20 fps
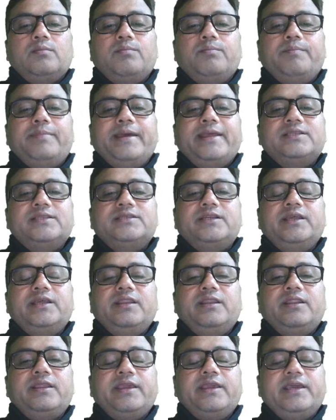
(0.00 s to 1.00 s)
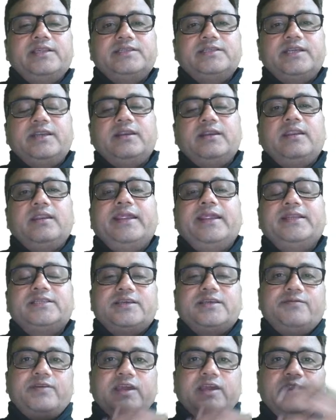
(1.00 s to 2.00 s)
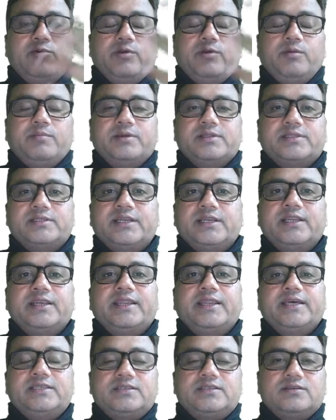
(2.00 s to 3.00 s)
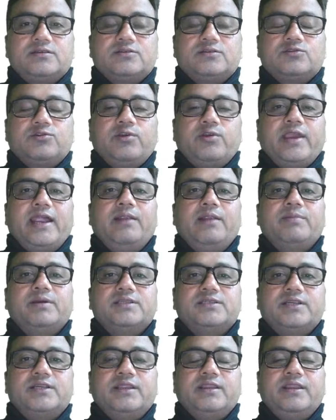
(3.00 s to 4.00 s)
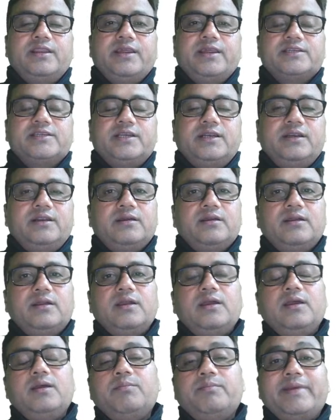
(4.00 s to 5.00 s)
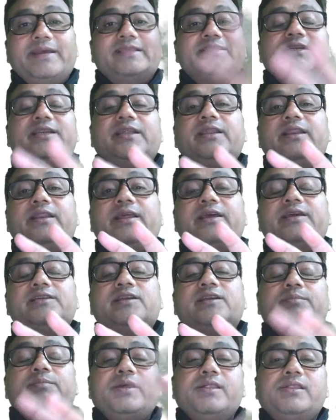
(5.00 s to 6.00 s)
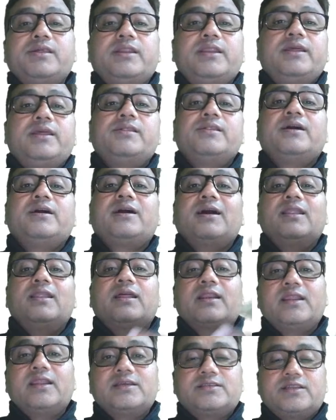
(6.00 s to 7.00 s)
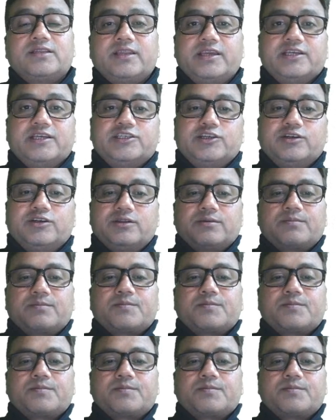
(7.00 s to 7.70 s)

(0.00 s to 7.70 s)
benzidine reagent. Let's say we are doing benzidine test, so you add benzidine reagent. Benzidine reagent basically is a colorless reagent,